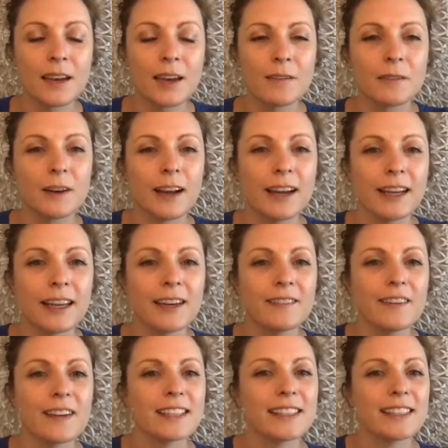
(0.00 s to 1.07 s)
For any of
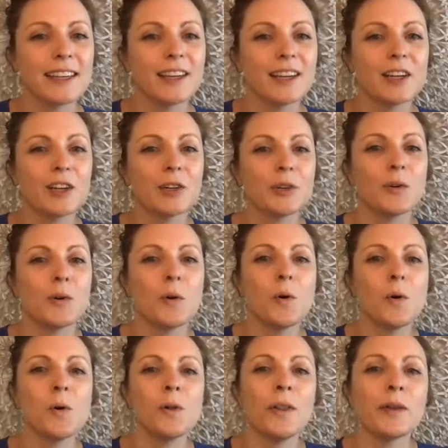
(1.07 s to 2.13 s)
us here who
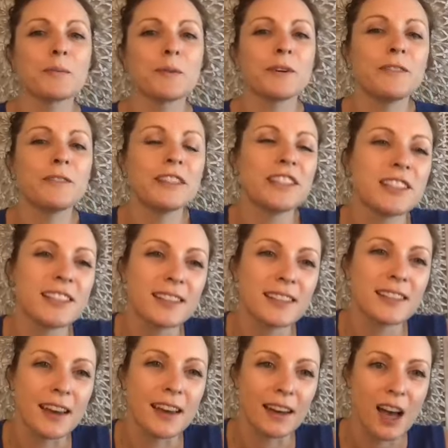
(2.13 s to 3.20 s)
hold the privileges
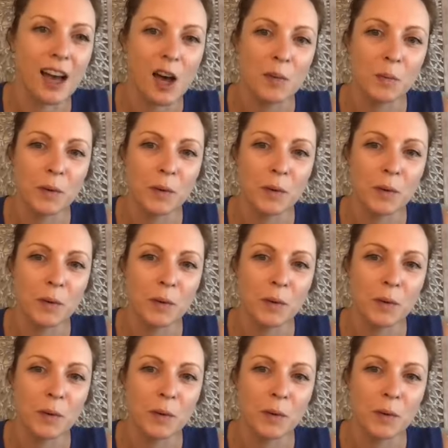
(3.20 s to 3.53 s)
that come